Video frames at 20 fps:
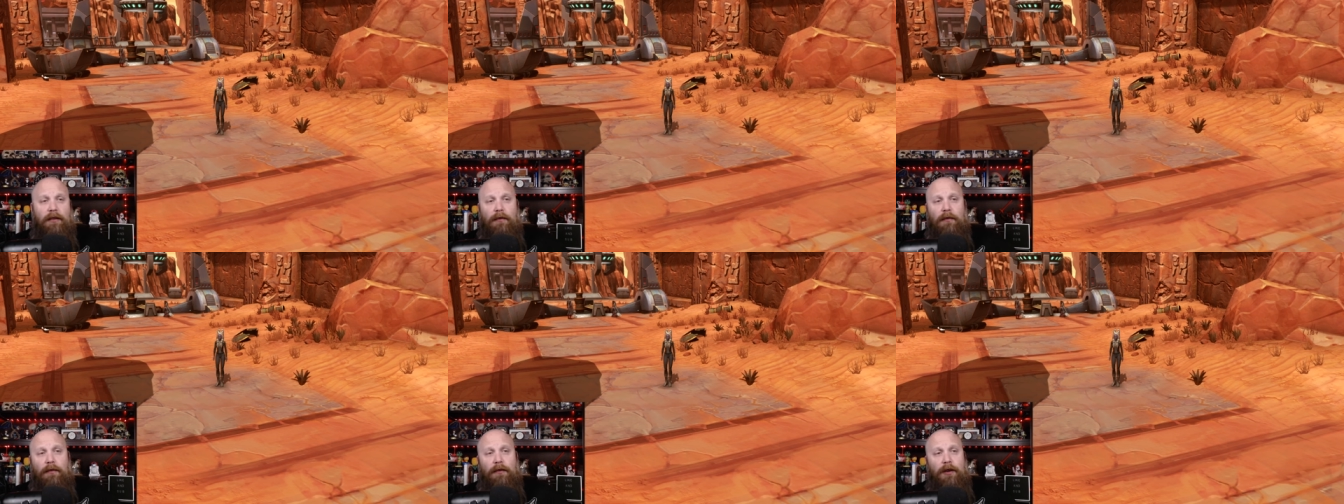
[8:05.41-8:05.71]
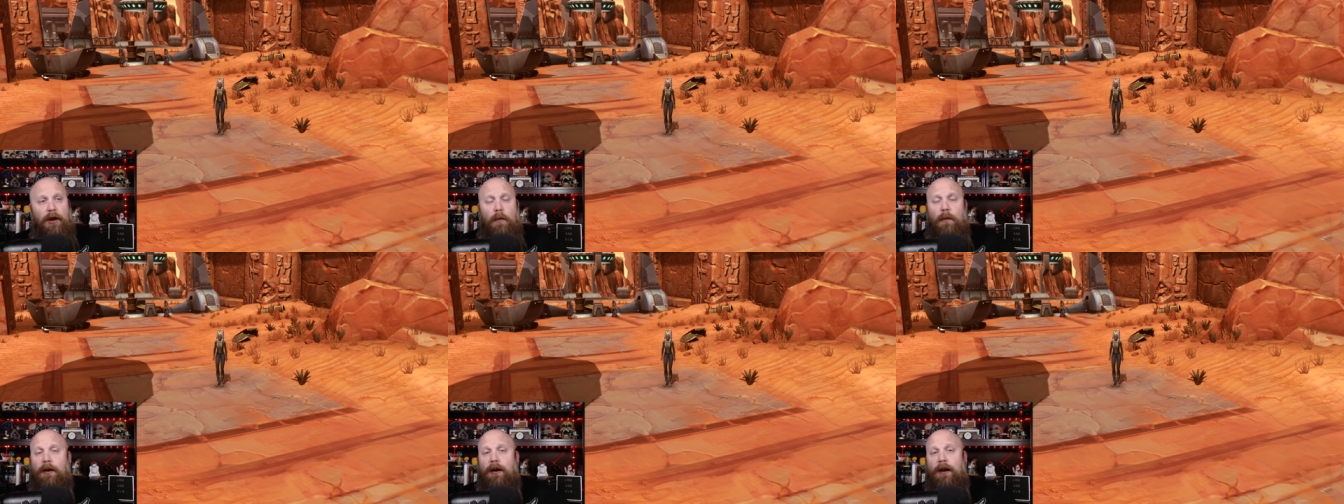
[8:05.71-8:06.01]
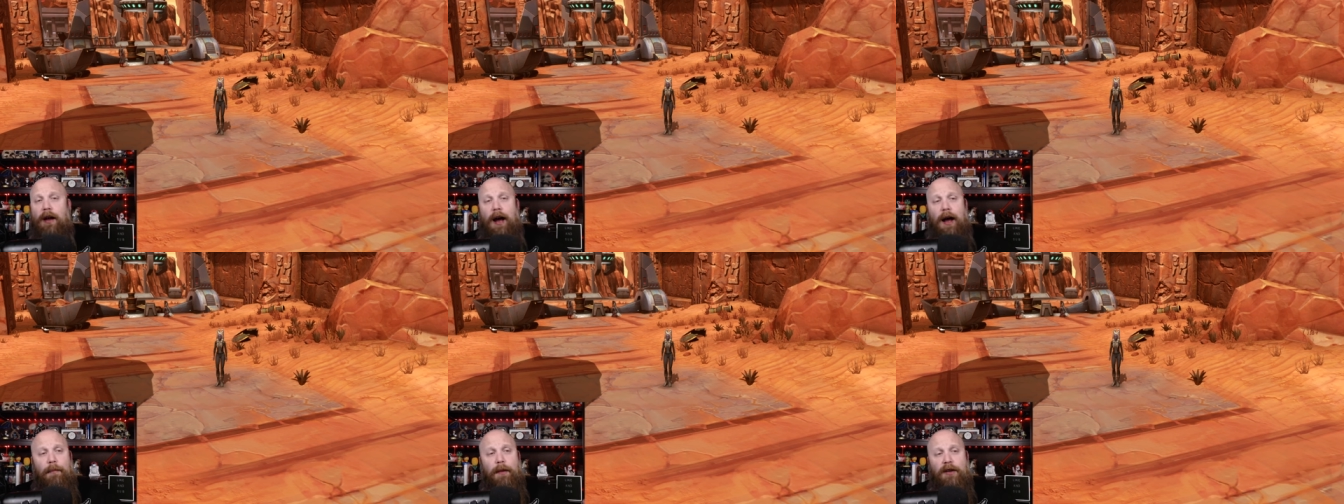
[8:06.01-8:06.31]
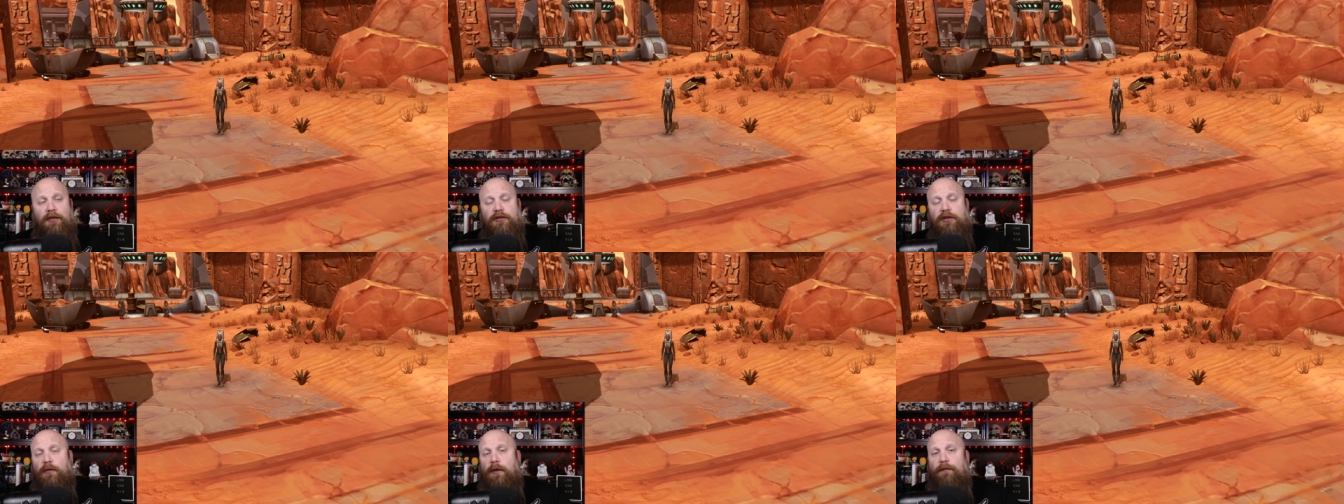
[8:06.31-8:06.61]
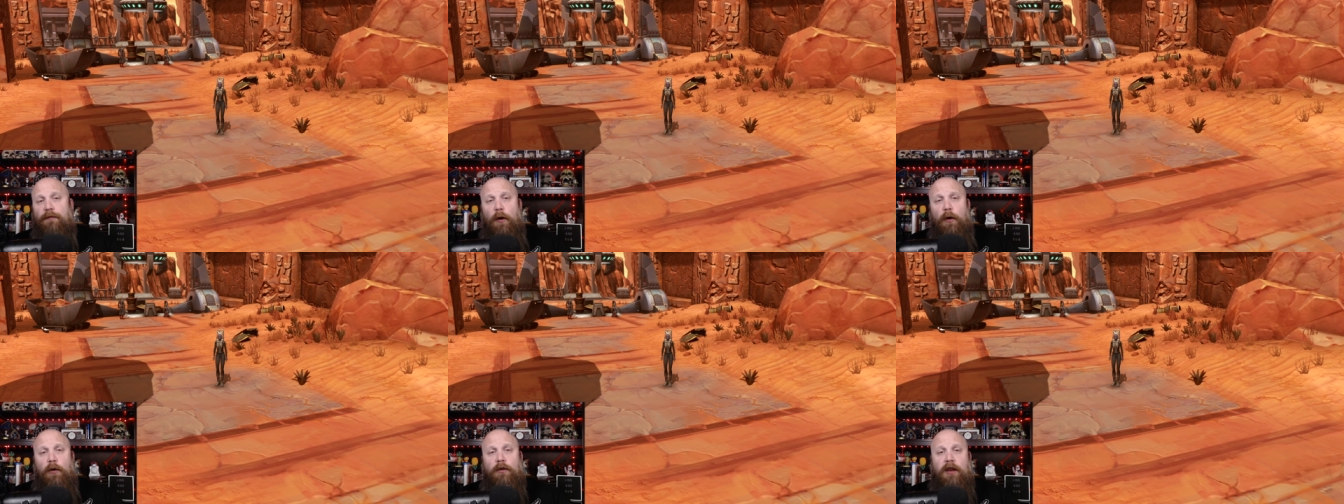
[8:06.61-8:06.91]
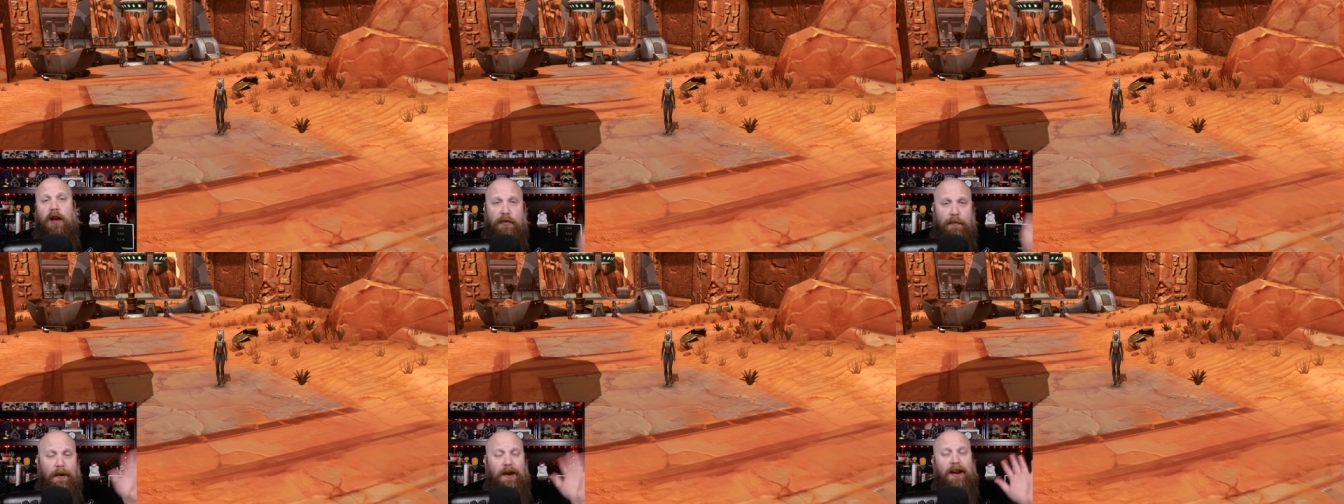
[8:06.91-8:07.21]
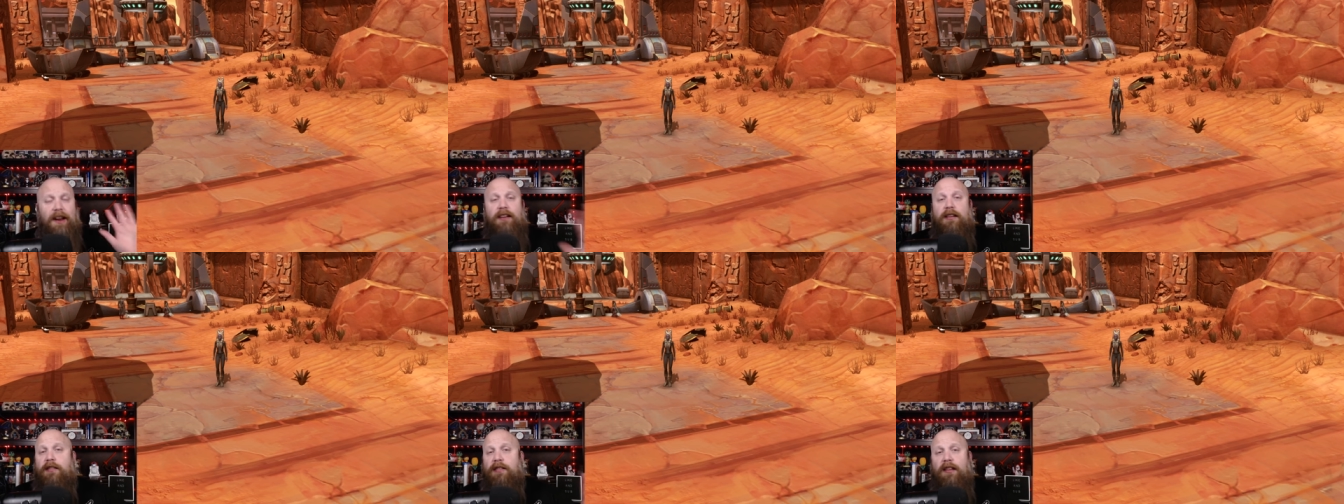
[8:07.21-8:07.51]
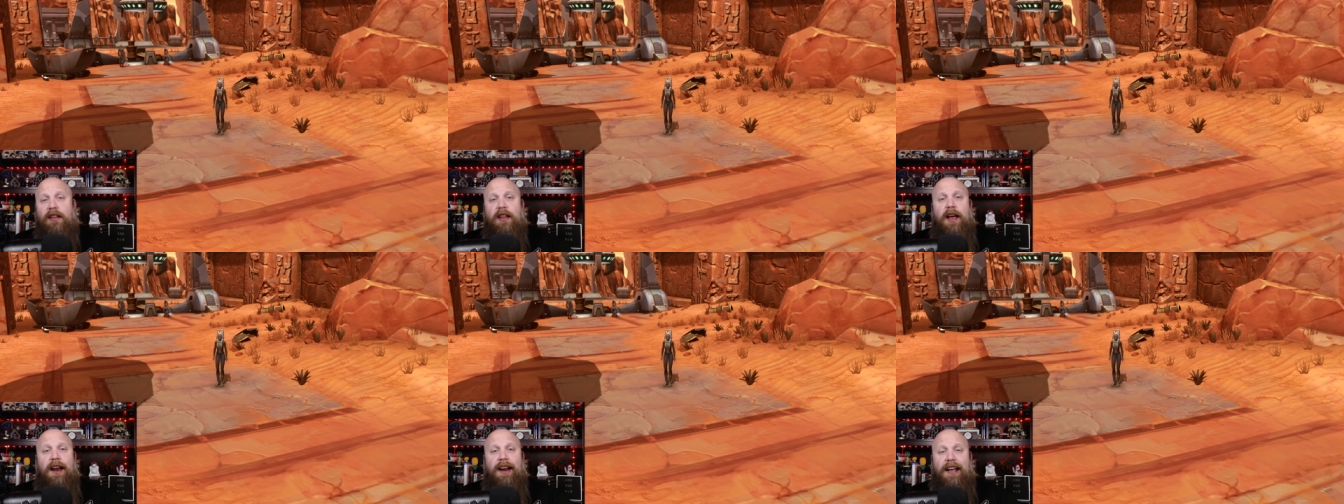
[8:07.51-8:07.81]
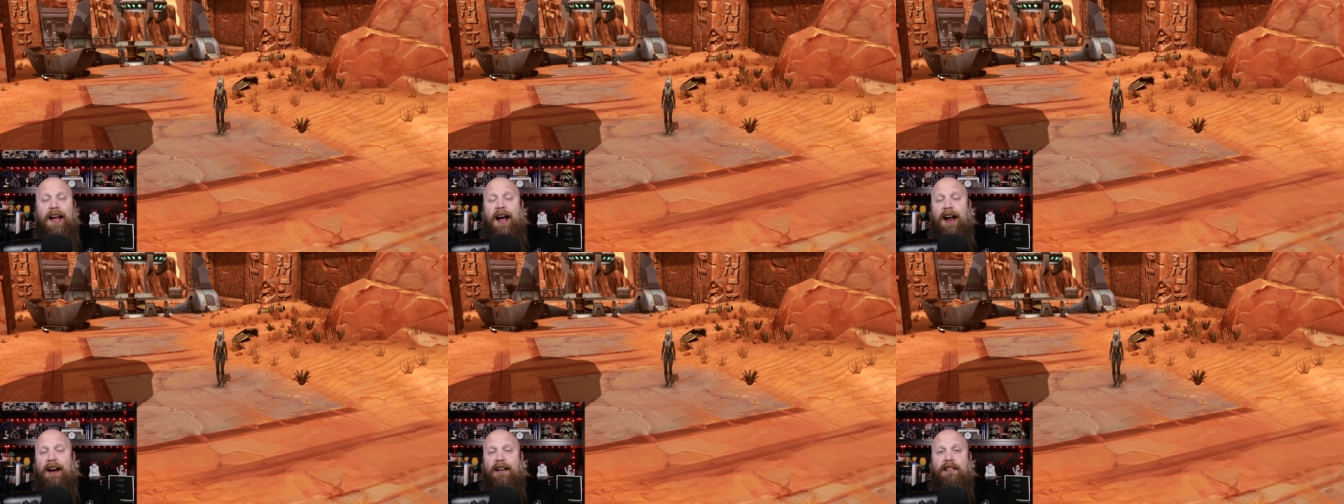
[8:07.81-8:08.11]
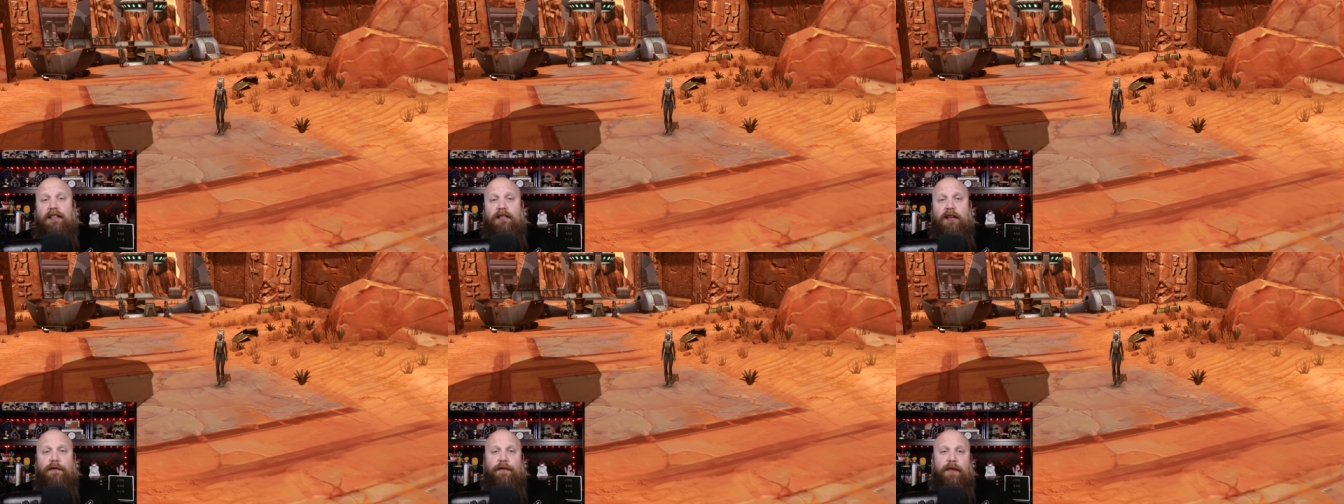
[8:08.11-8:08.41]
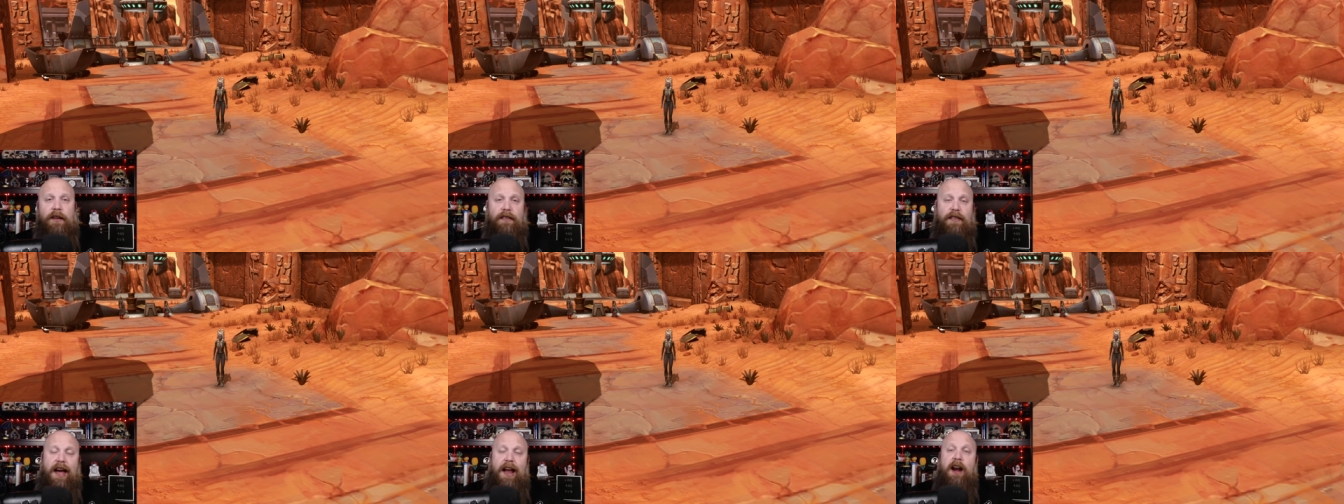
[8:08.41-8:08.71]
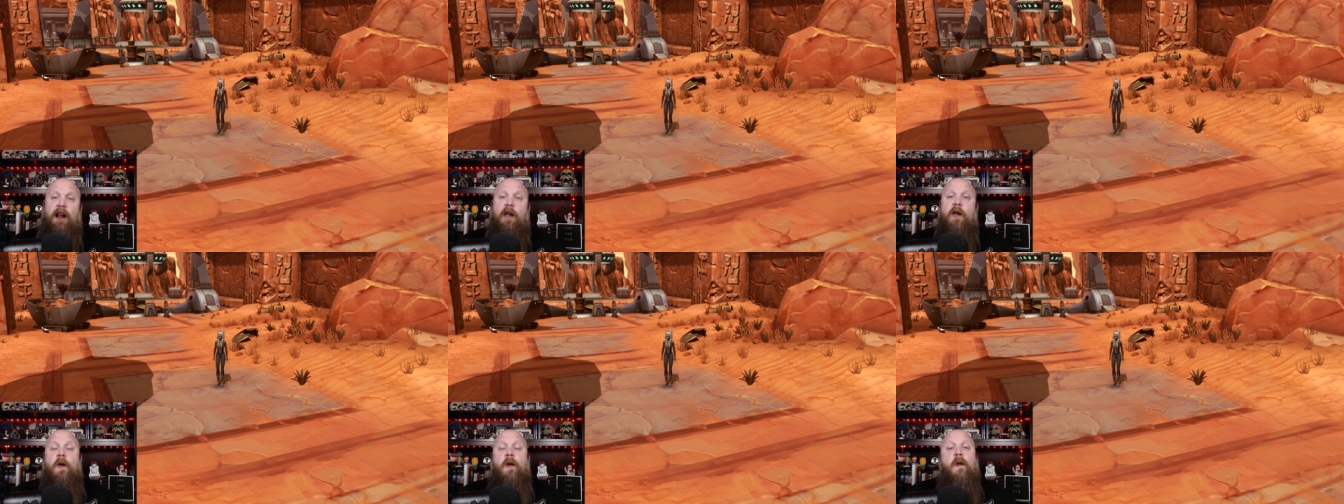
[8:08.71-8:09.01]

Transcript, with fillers: No, I'm not sure what Volk does, but he does a lot of guides and stuff like that.